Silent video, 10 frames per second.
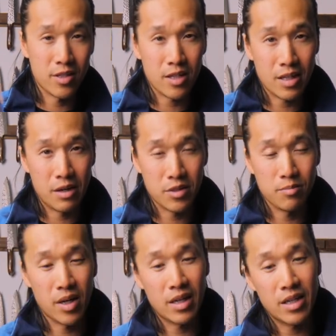6,000
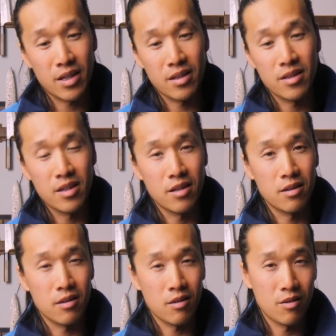by getting
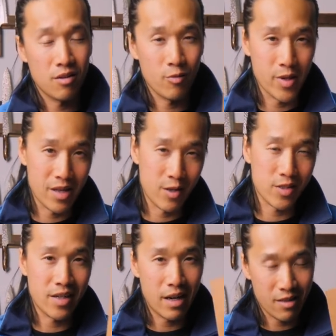the
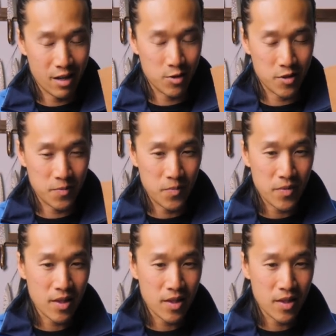3,000, 8,000.